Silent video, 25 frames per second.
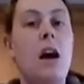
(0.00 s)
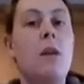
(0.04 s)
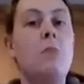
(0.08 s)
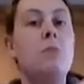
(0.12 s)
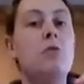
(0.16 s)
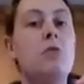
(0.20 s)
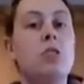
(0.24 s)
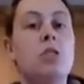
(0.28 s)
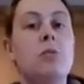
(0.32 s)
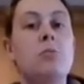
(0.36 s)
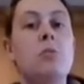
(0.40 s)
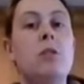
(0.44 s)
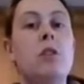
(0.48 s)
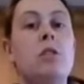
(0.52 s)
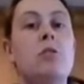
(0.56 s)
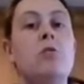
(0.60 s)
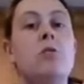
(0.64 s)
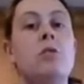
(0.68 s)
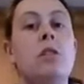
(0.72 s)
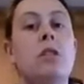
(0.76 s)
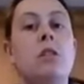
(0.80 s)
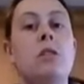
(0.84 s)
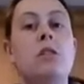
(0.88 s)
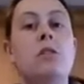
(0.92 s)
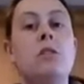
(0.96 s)
just because you
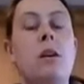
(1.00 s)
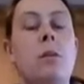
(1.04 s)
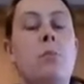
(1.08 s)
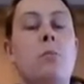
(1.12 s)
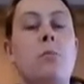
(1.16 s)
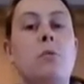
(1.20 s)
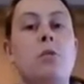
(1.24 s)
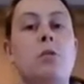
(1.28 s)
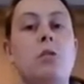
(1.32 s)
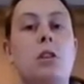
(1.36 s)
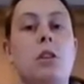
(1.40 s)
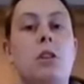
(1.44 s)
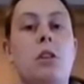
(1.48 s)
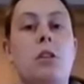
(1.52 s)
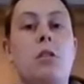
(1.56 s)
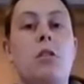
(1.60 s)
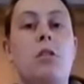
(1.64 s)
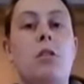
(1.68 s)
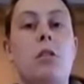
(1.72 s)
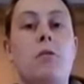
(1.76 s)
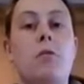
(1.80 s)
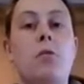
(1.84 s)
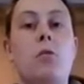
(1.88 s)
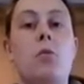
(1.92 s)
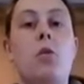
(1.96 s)
need the temperature
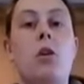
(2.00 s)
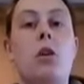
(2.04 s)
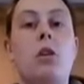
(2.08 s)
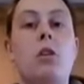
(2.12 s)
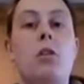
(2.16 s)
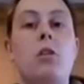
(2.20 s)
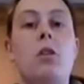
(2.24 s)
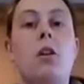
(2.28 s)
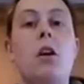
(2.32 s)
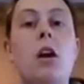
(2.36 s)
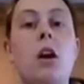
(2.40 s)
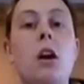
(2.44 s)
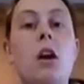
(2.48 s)
of the water